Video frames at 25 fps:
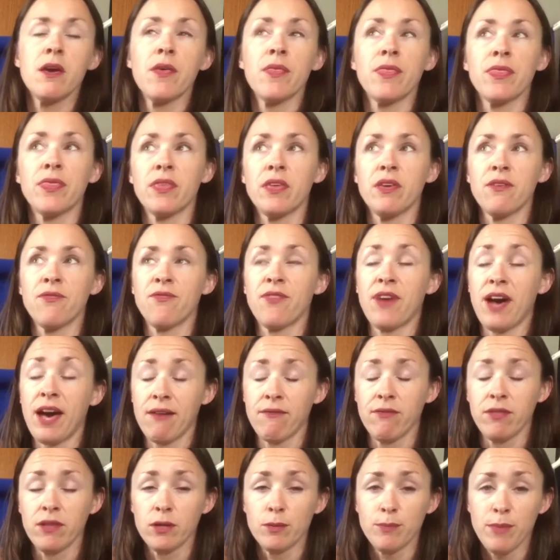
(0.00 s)
the five
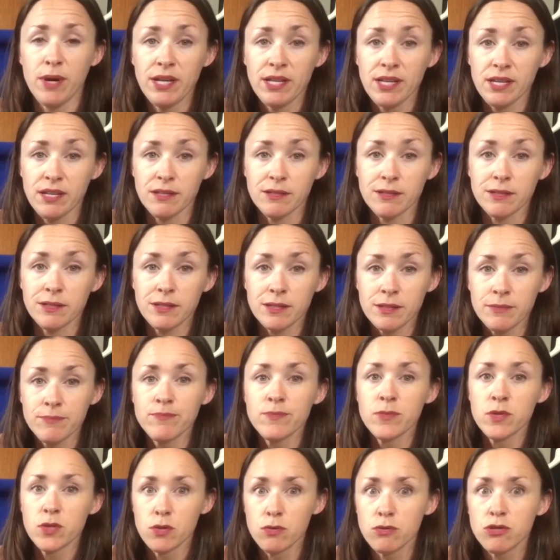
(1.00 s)
little monkeys
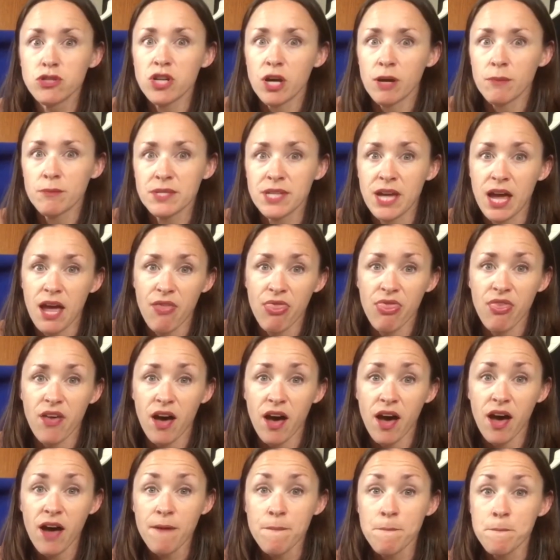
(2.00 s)
who jumped on
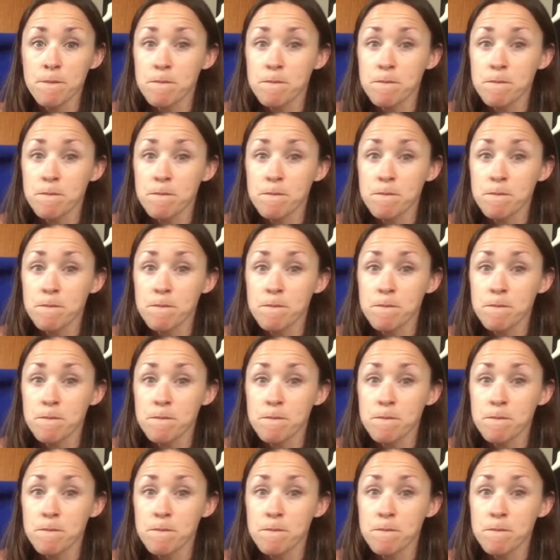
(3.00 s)
the,